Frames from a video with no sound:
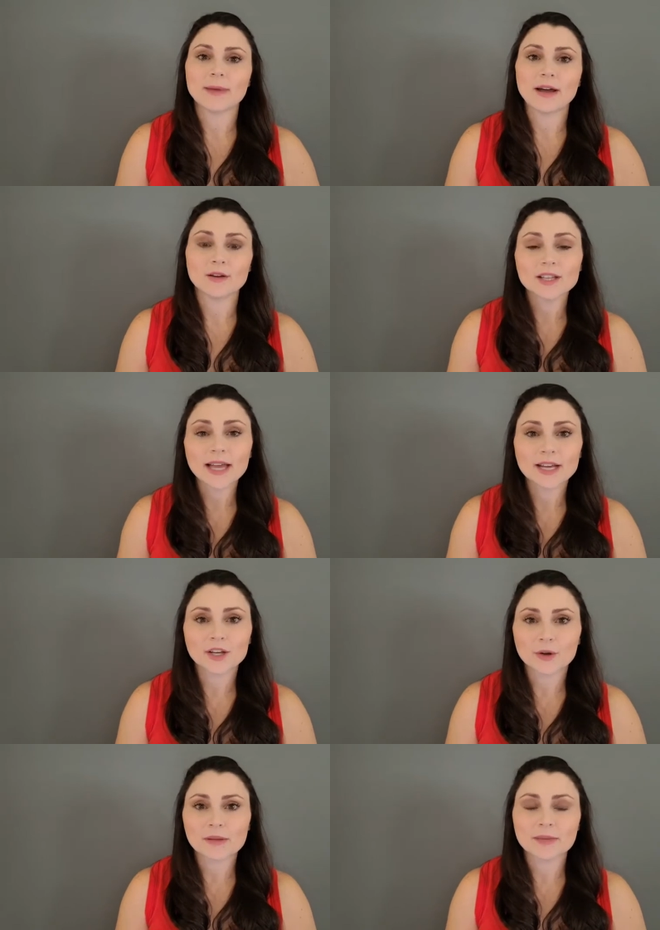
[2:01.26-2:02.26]
about client
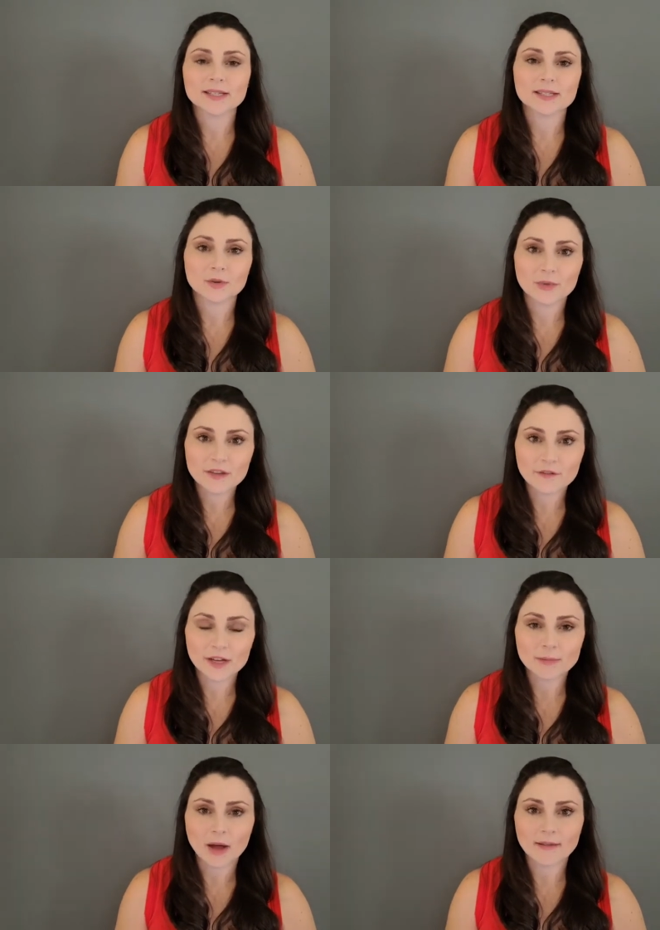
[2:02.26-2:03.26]
agreements and
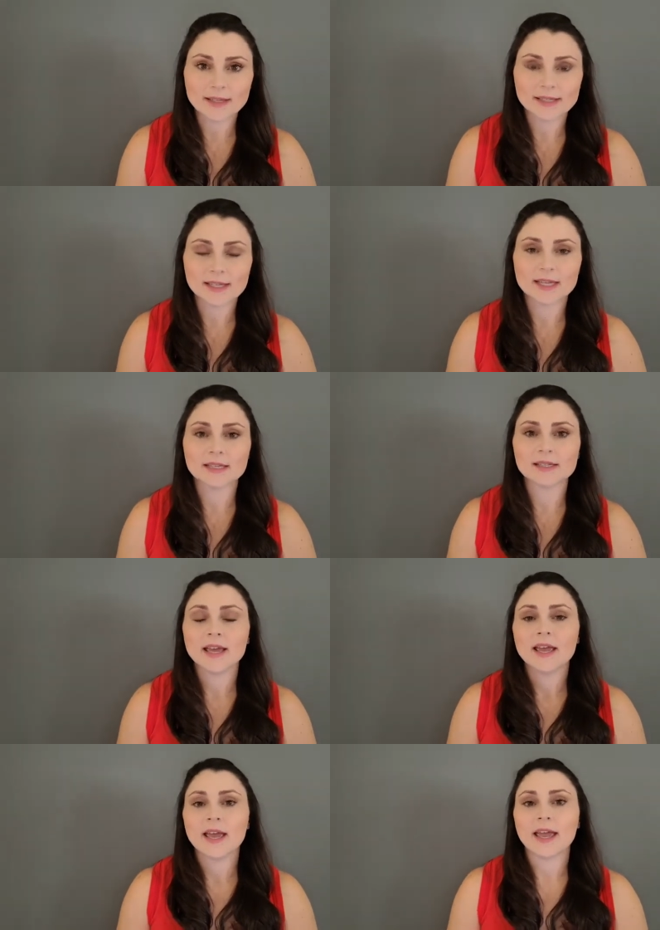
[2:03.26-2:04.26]
refund policies,
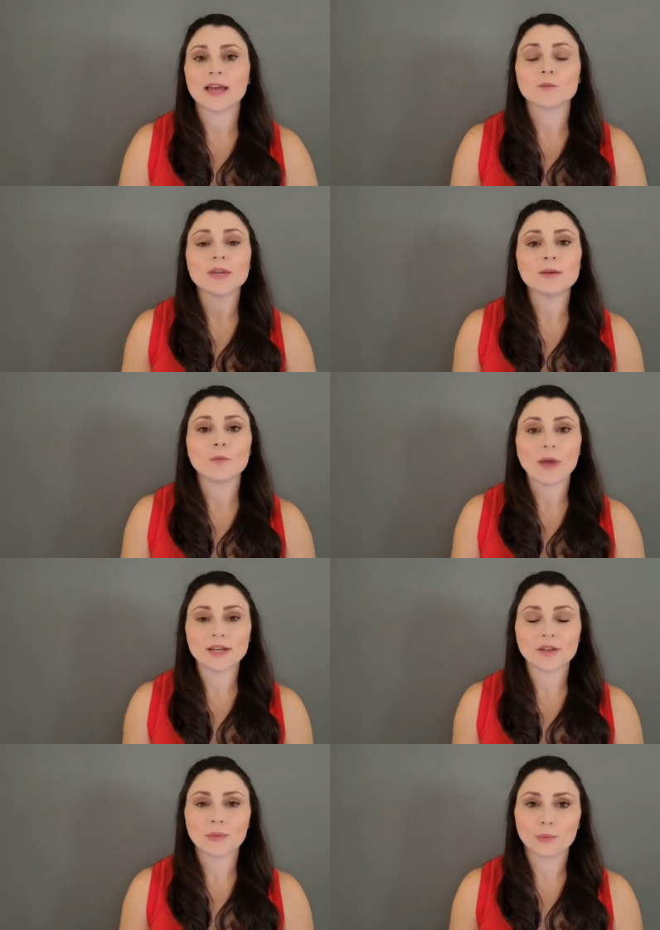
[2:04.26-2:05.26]
and we
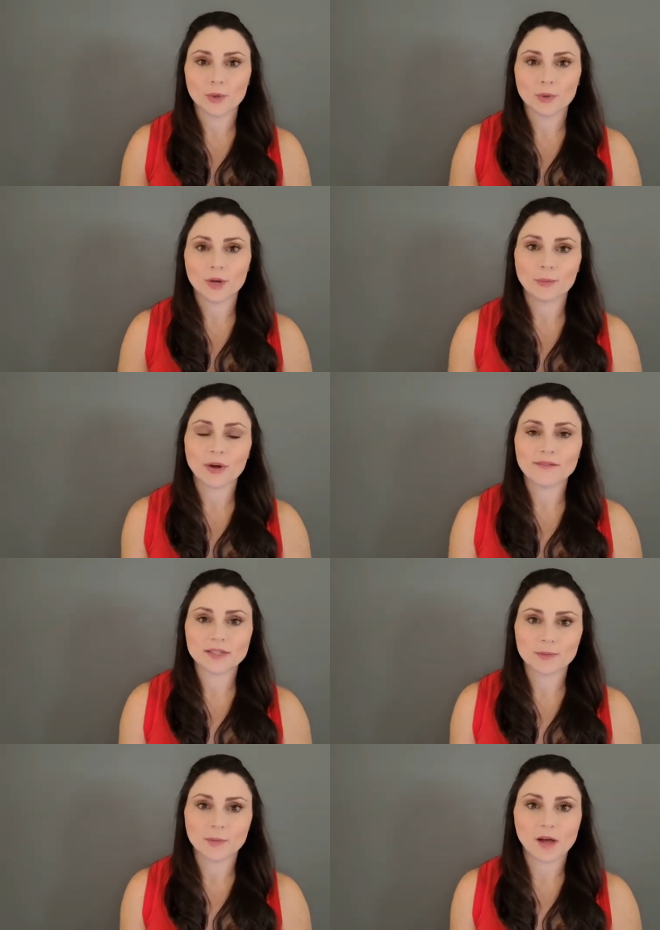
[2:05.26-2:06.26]
went through a
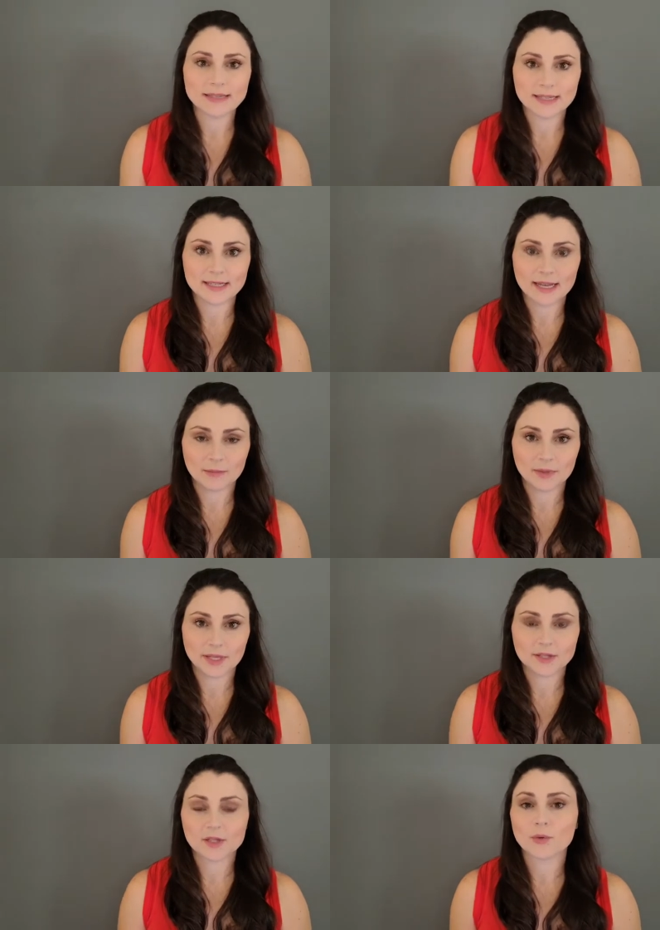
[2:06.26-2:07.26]
privacy policy
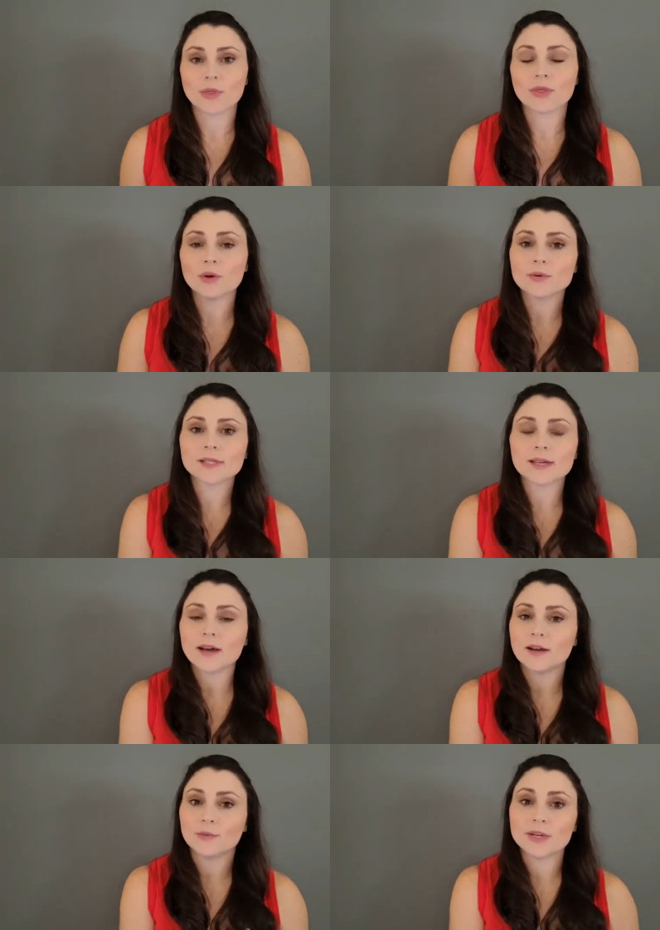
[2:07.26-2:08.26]
template. So those
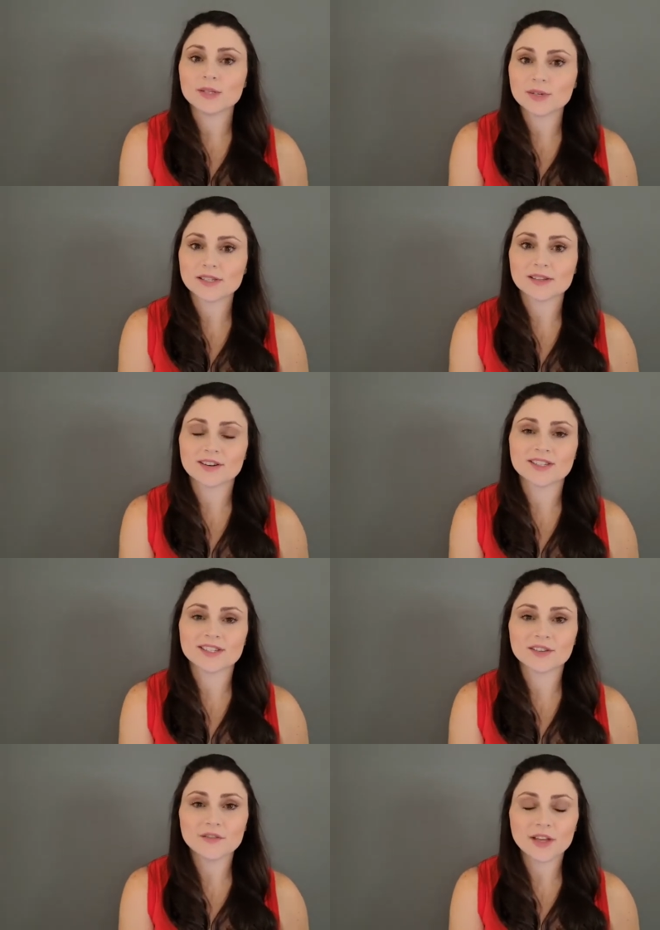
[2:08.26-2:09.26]
resources are
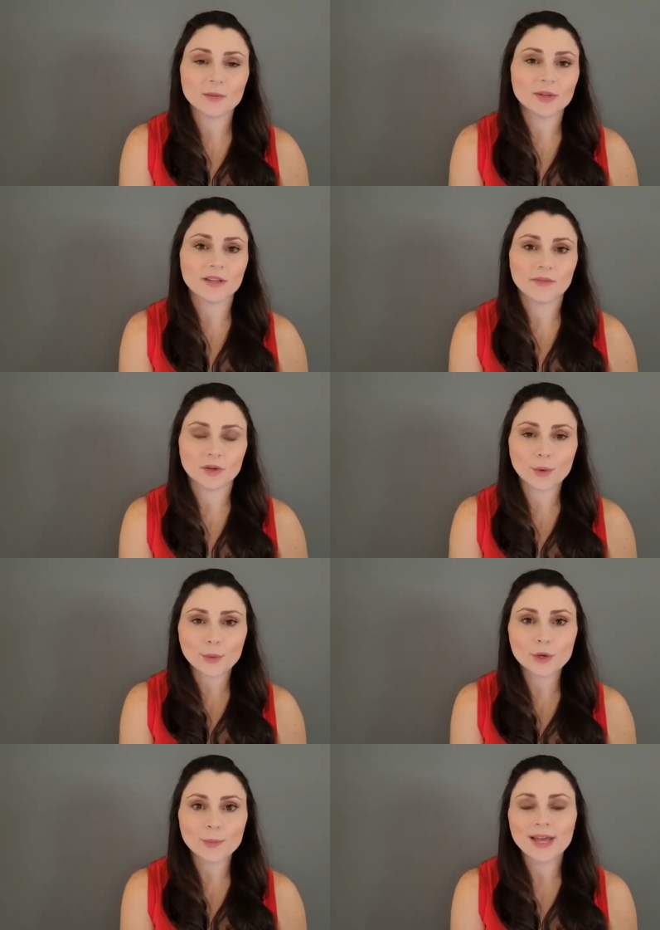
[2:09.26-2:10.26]
still available in the
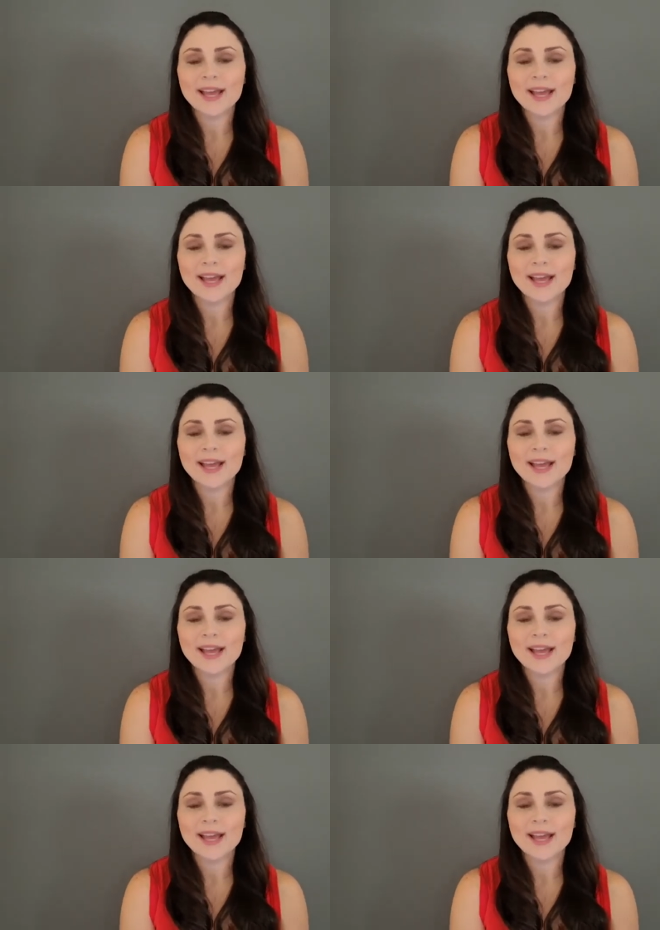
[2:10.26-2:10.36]
group.